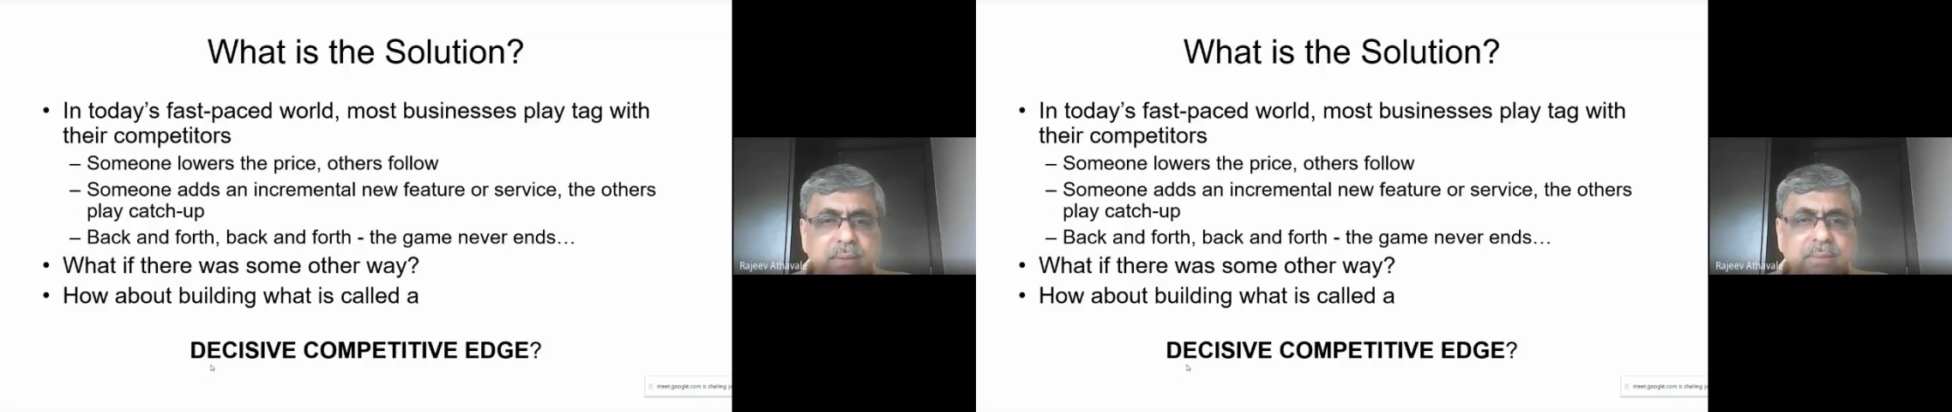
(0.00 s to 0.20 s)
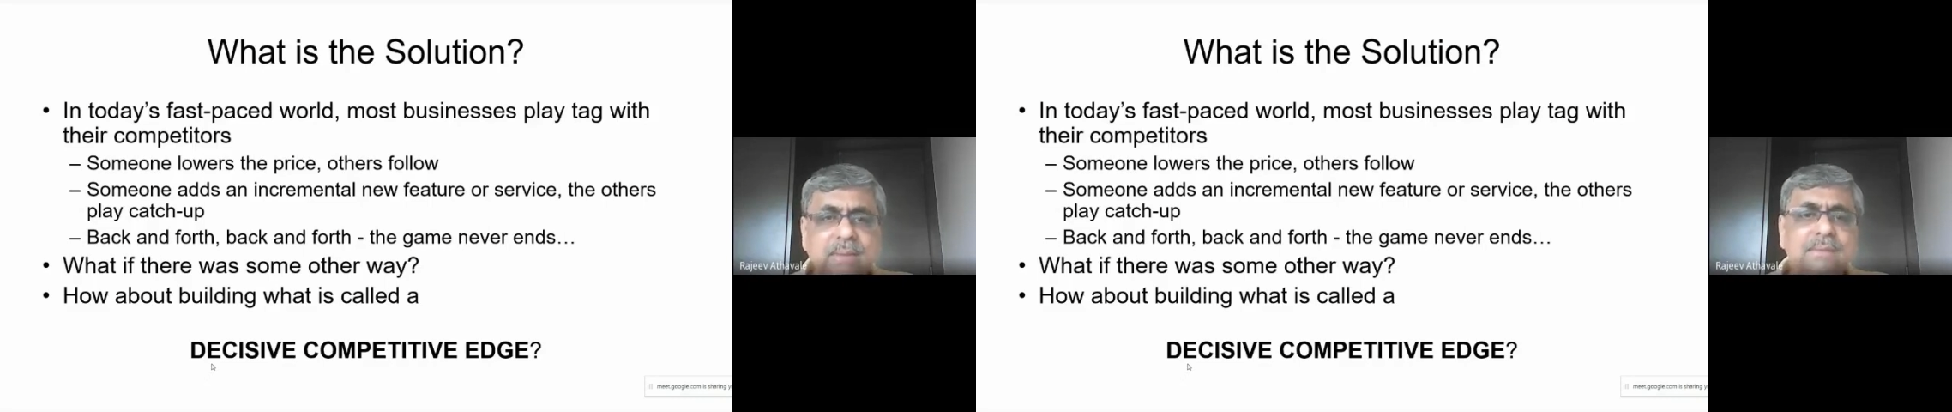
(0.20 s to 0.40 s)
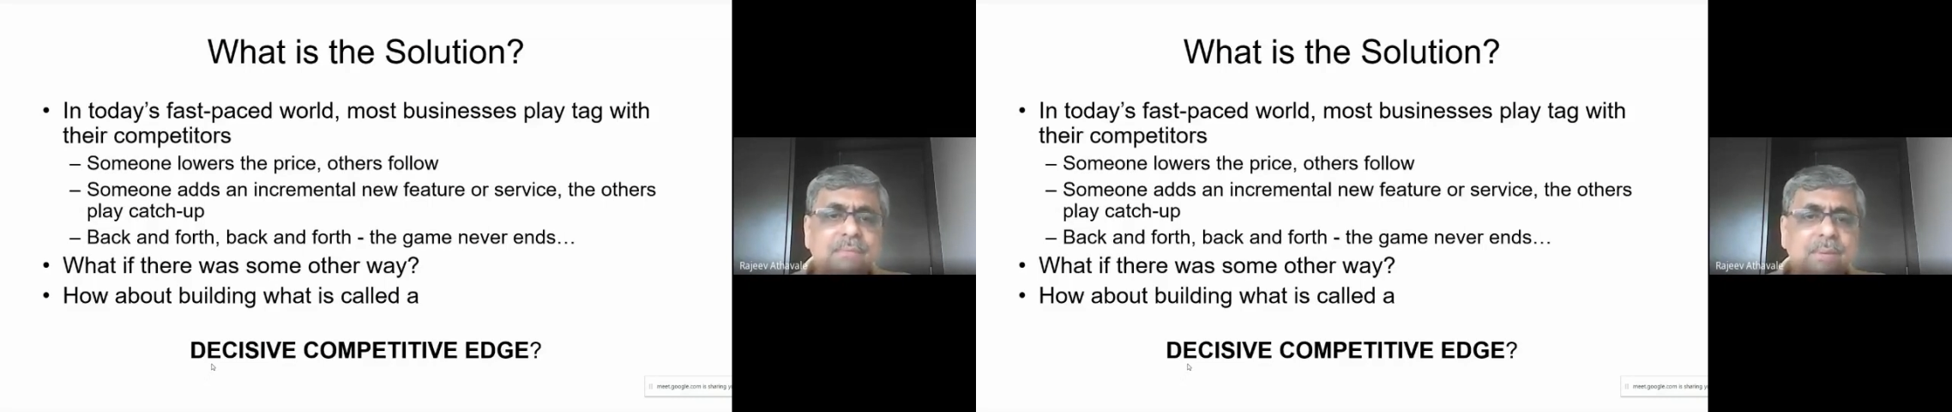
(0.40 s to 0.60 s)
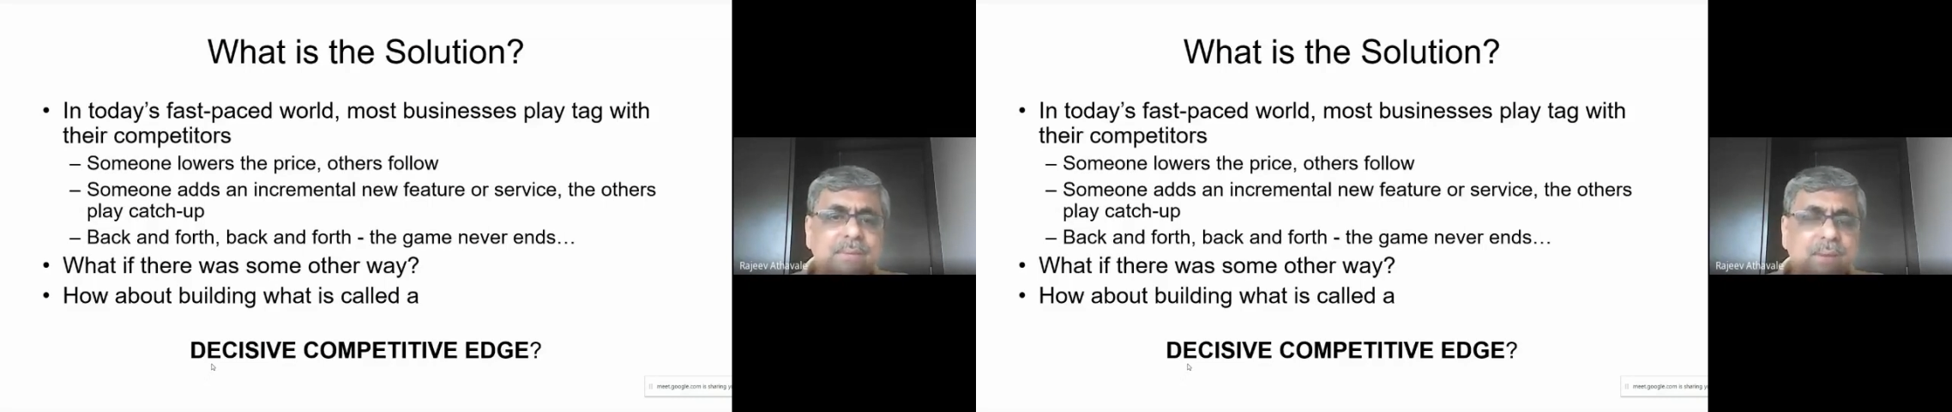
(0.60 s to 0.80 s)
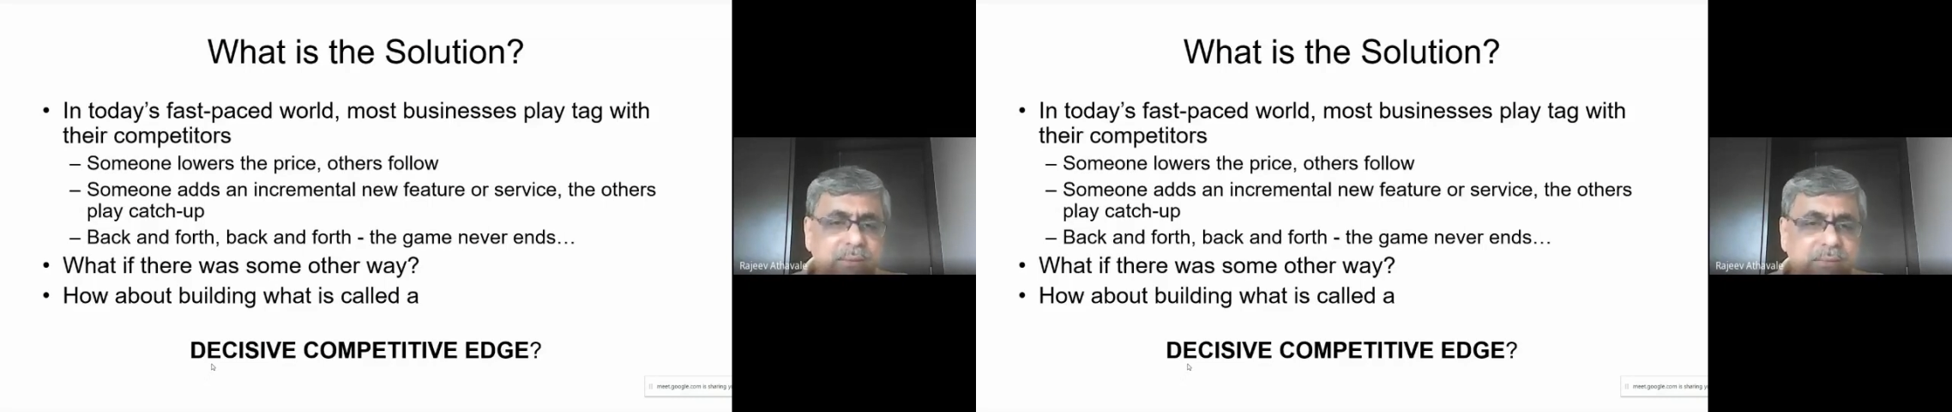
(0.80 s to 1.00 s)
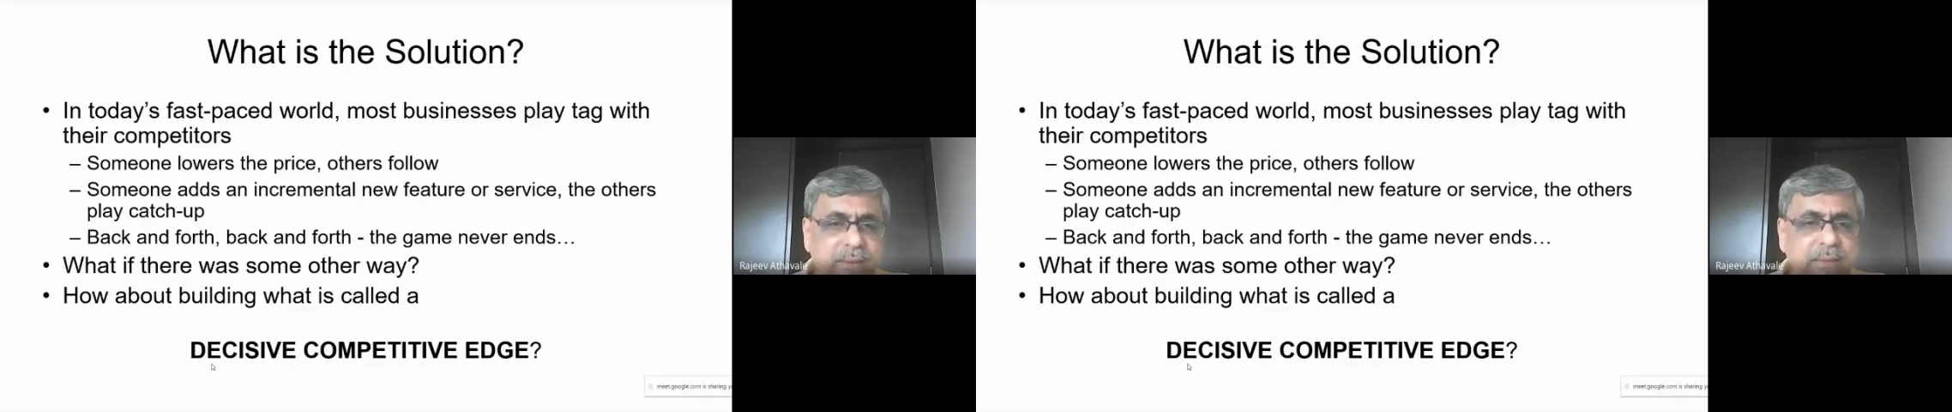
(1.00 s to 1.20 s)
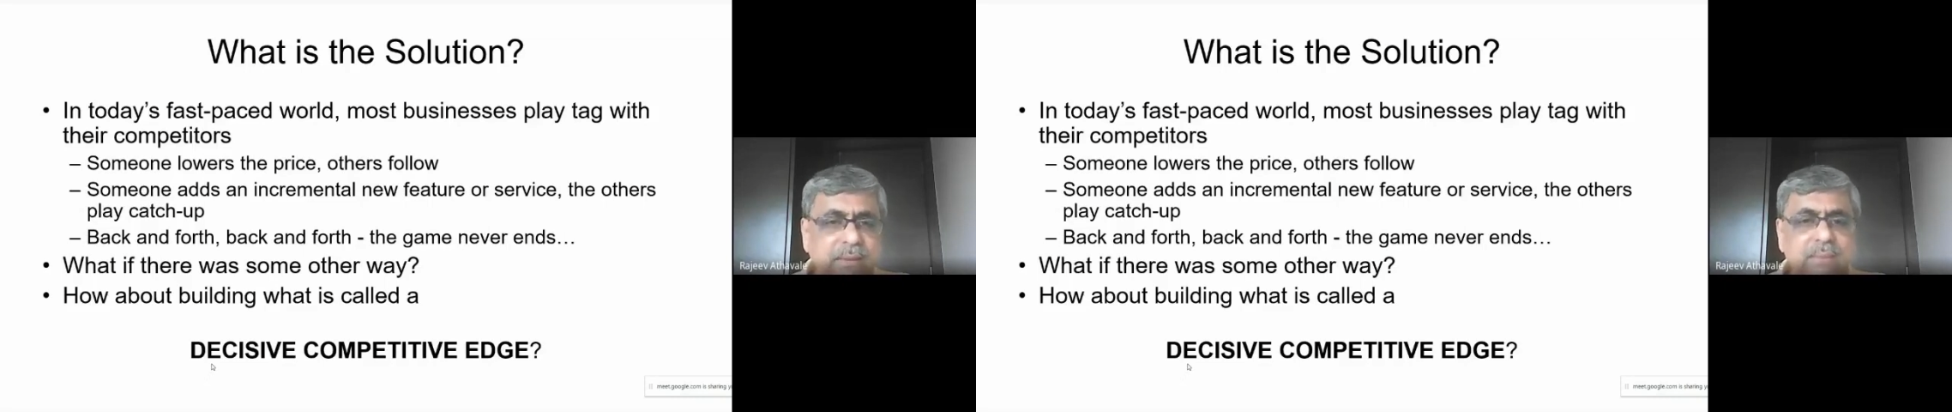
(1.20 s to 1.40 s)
Let us first understand,